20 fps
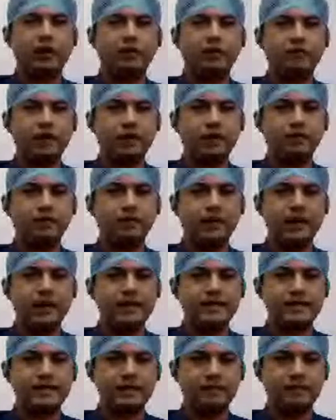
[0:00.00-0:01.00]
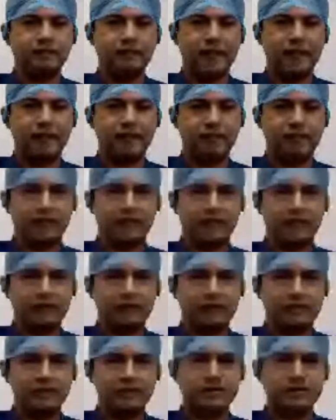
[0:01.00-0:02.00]
of implanting a valve like
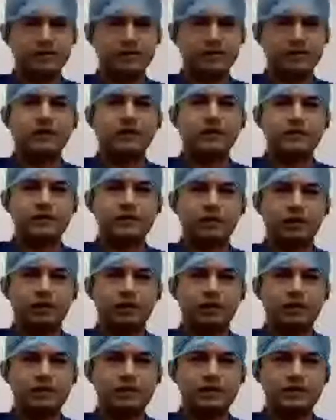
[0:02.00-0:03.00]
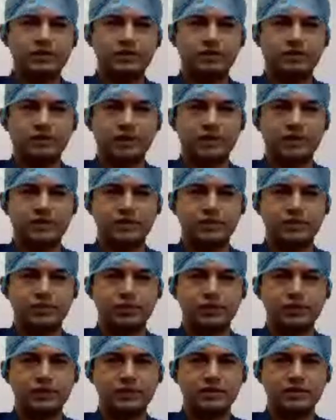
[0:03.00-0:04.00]
this is called as
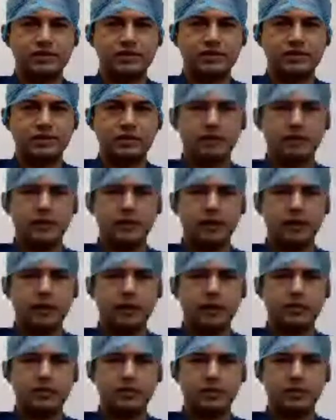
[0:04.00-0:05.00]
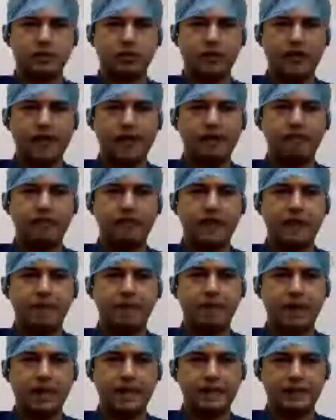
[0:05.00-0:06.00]
transcutaneous aortic valve
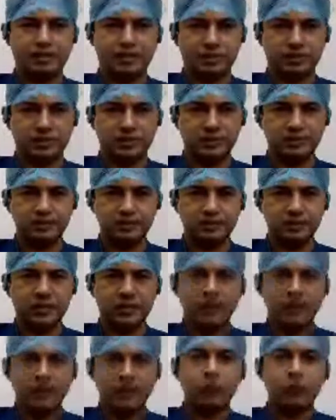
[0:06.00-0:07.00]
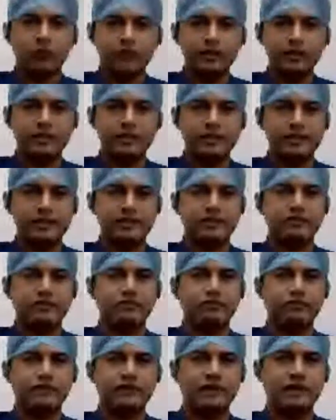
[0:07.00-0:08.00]
implantation. With this,
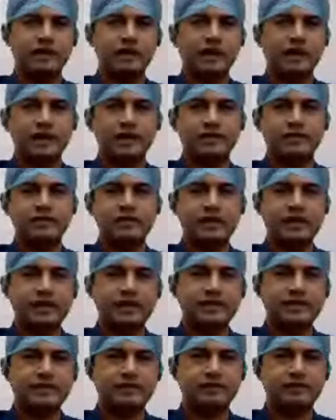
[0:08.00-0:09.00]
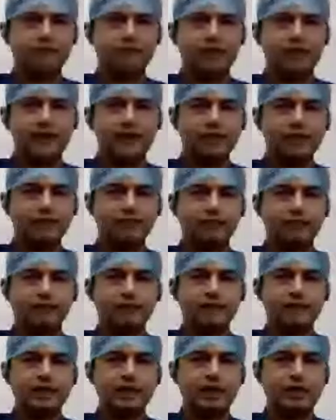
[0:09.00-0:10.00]
we can change the valve
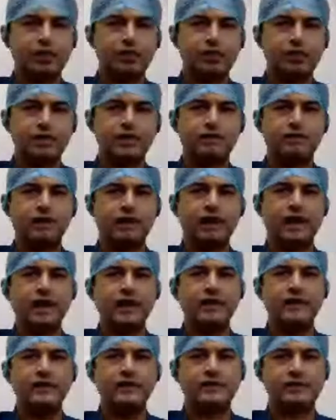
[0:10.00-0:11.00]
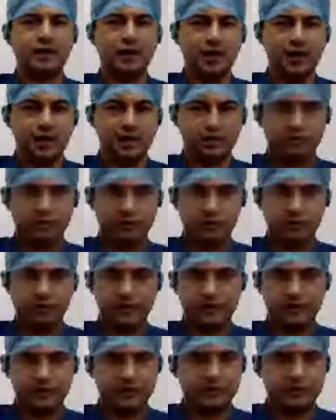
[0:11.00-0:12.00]
without giving any scar on the
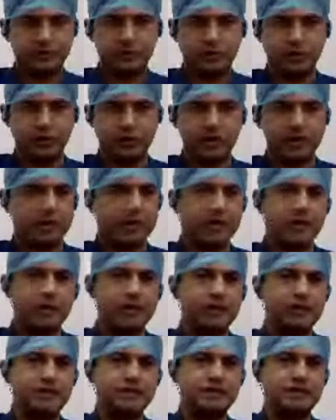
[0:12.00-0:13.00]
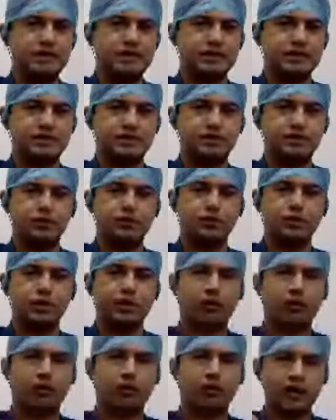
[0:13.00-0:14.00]
patient's body. It's just
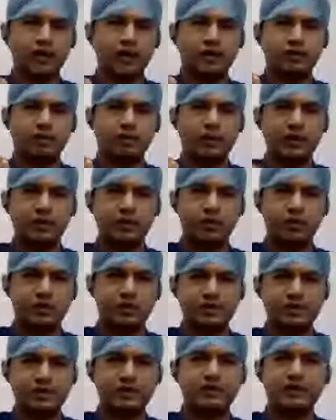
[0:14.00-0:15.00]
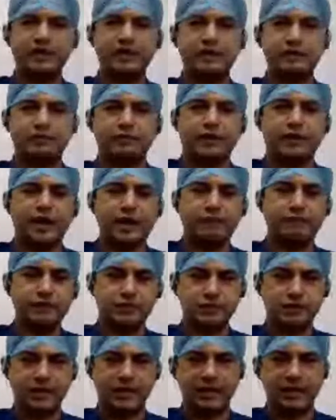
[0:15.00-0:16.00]
through a groin blood vessel that the
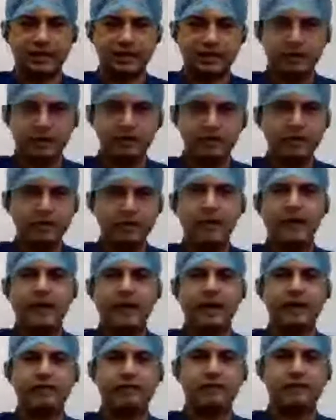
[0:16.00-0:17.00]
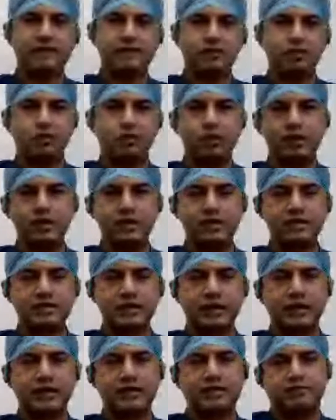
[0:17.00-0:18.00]
valve is taken in, and once open
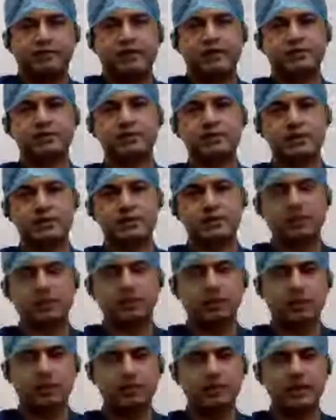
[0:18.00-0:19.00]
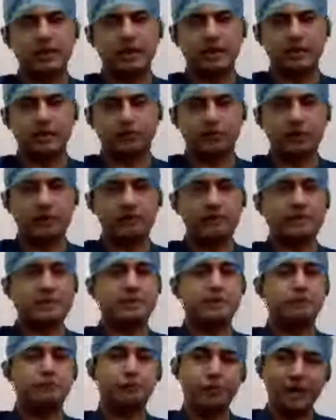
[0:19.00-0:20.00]
inside, it functions as a normal heart valve.
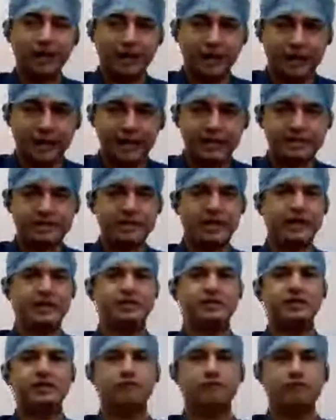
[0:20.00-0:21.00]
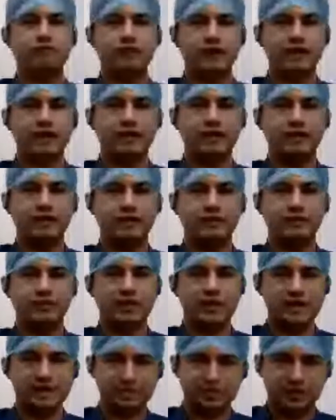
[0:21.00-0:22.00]
It's a very exciting field in the
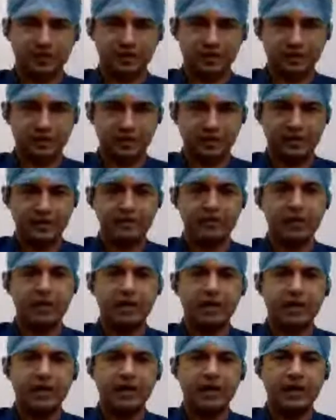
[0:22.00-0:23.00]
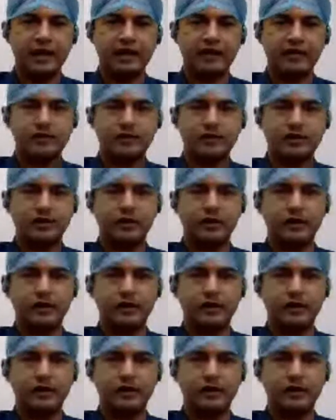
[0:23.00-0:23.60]
science currently. And